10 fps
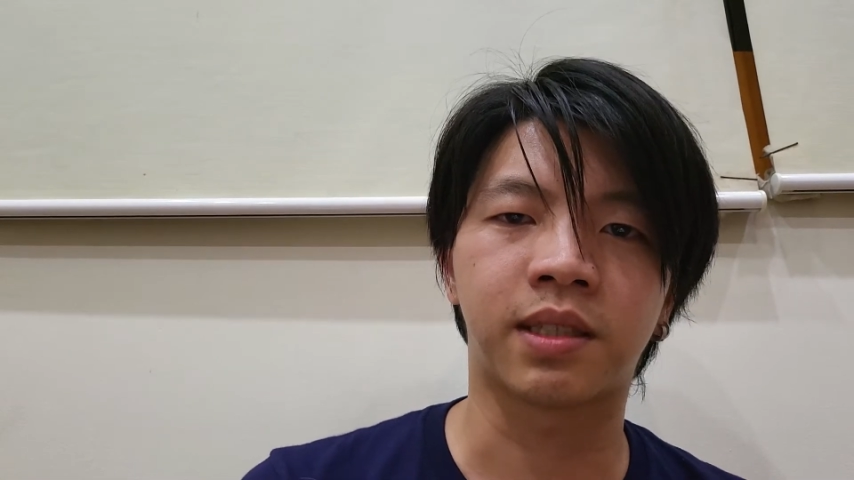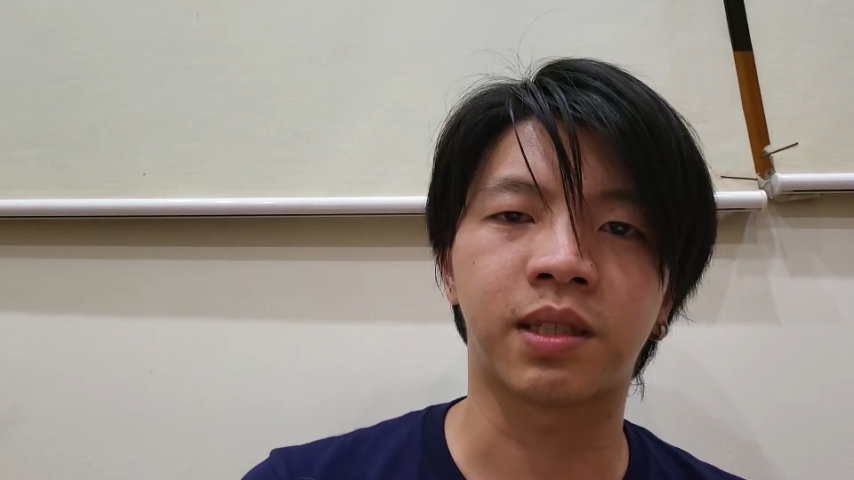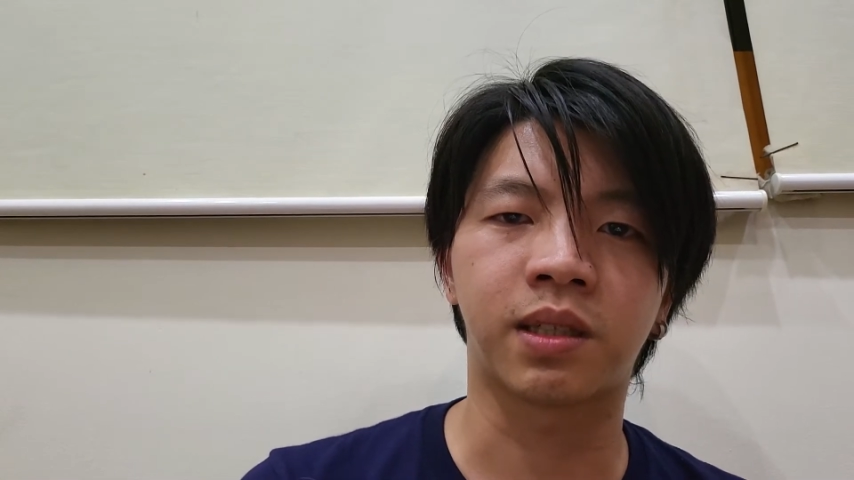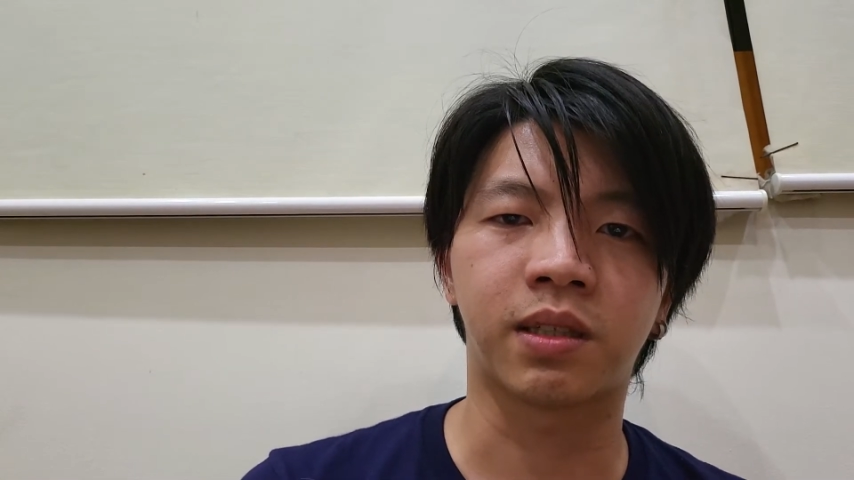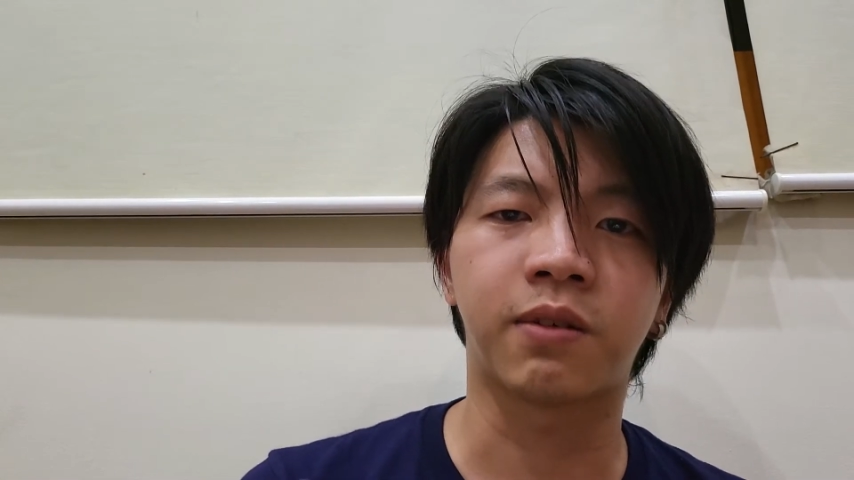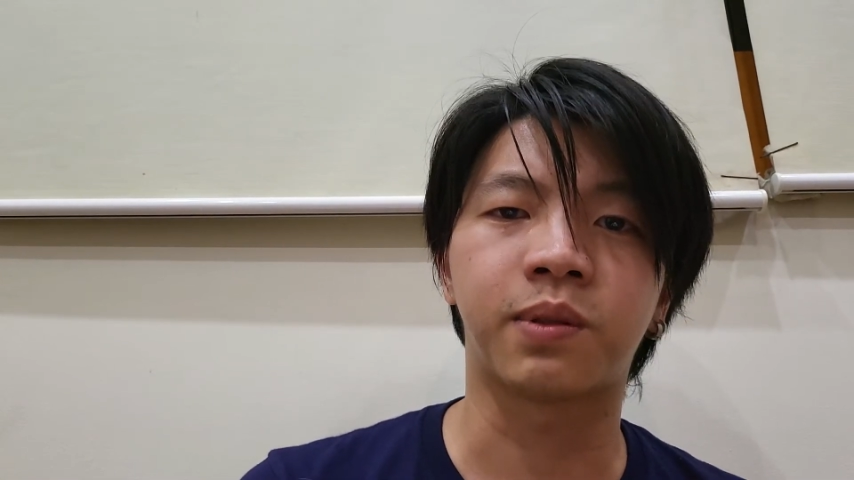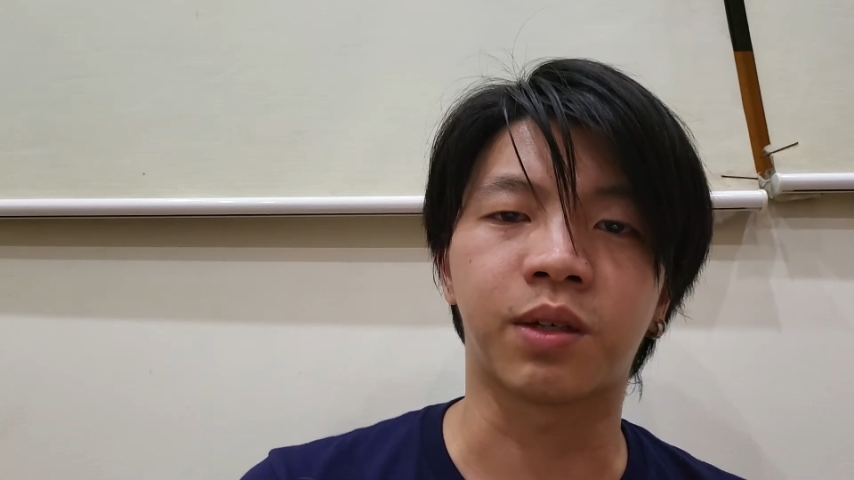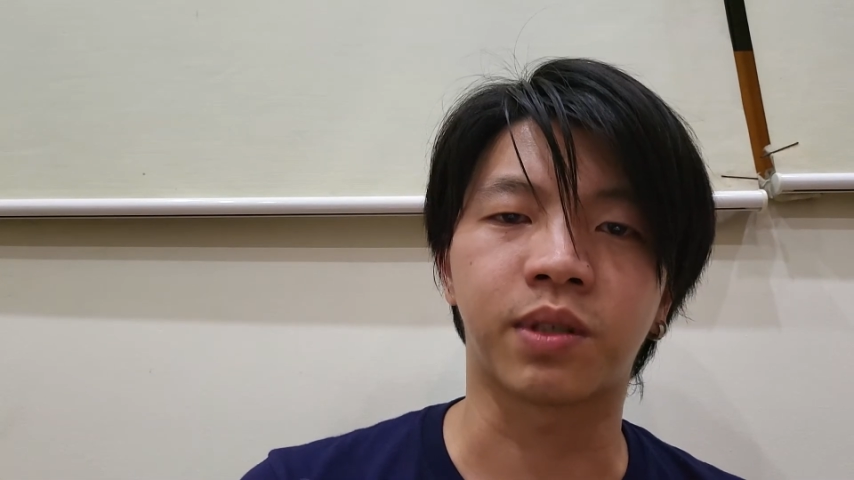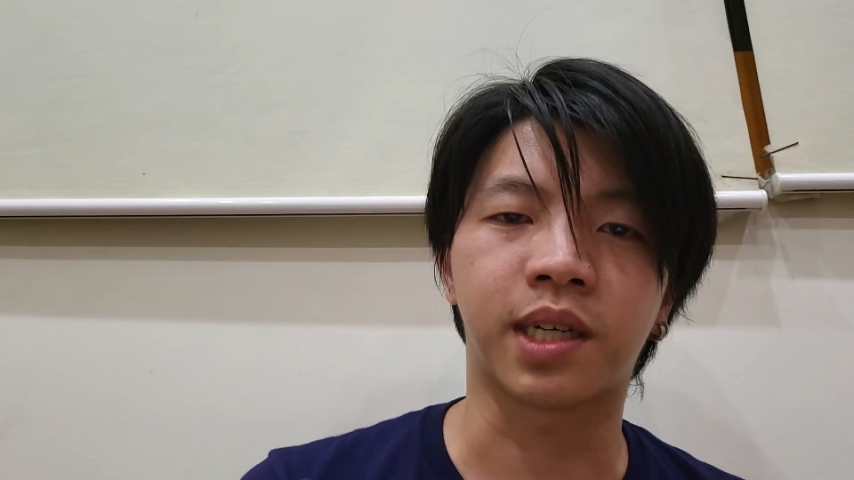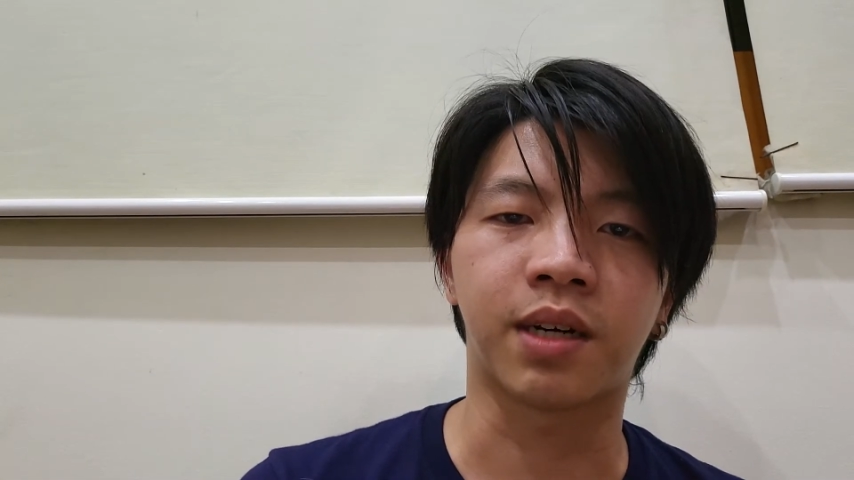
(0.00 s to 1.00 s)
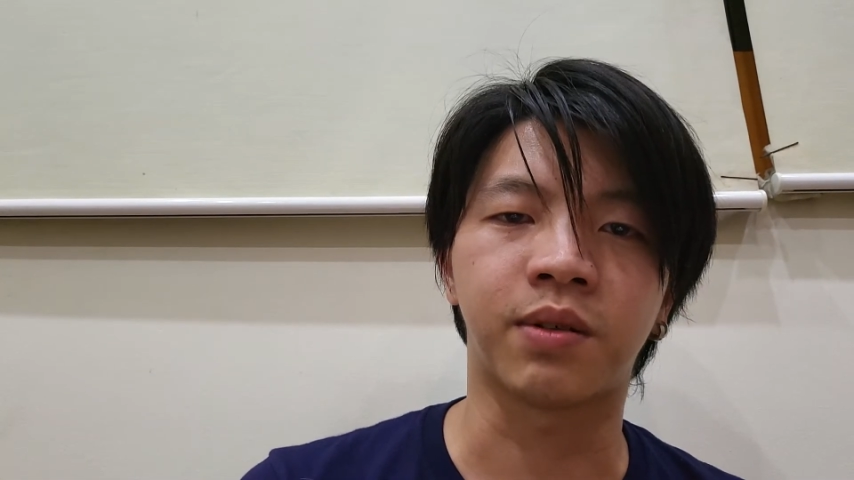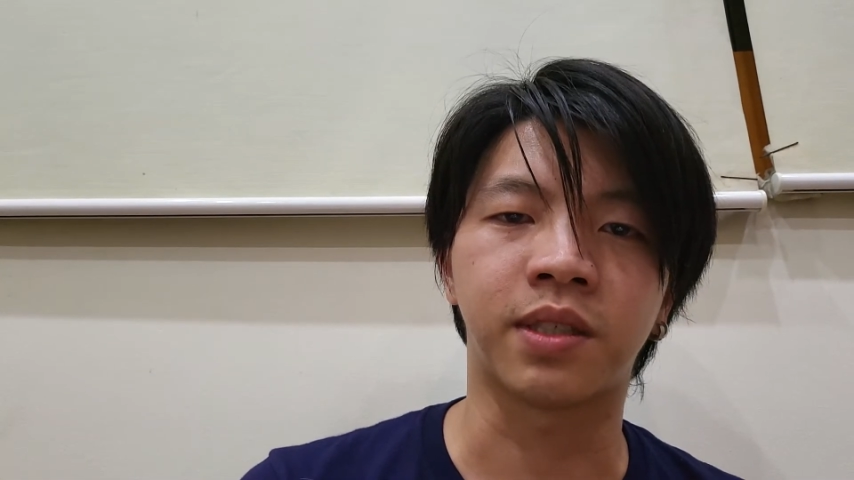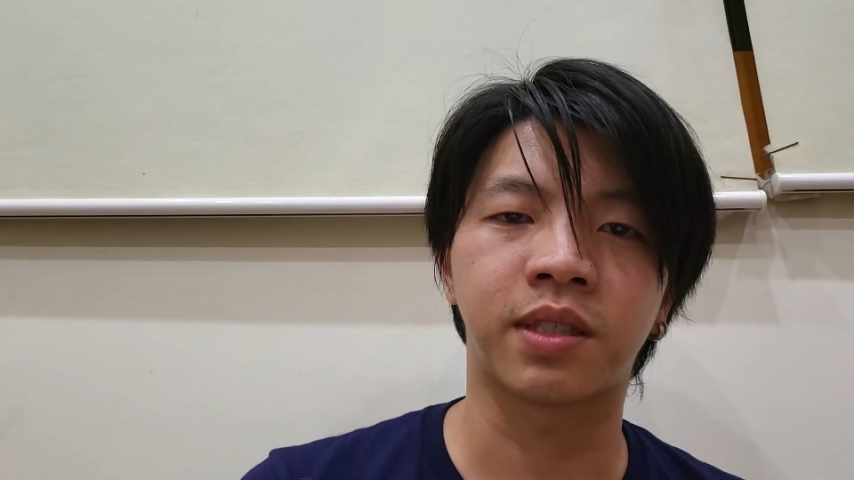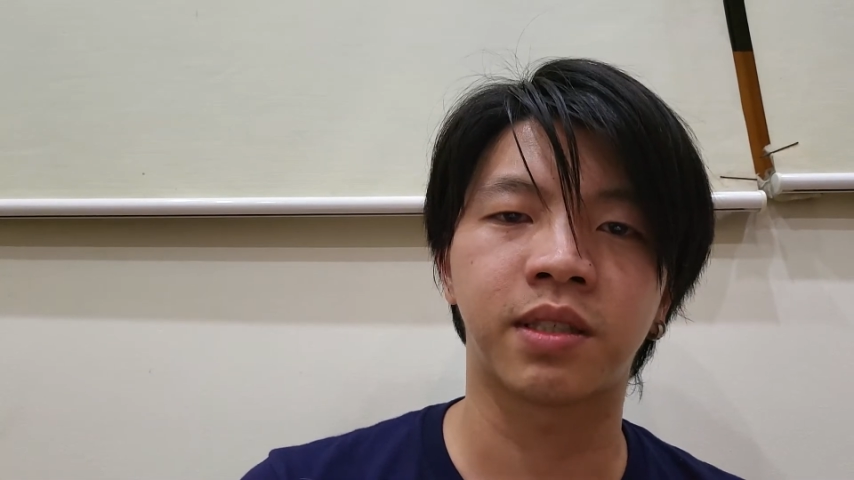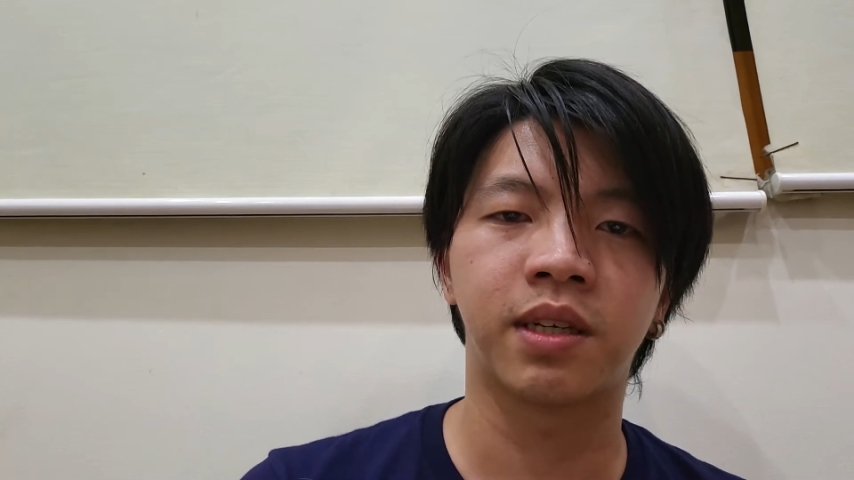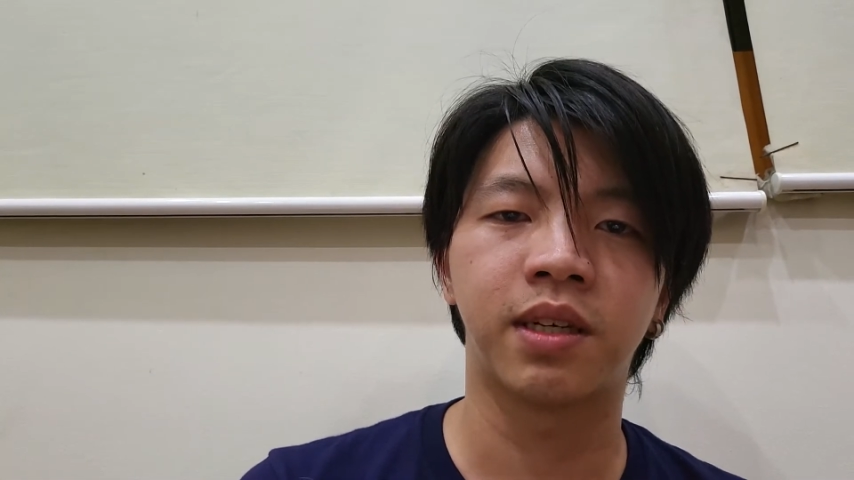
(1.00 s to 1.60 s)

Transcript: think the death penalty carries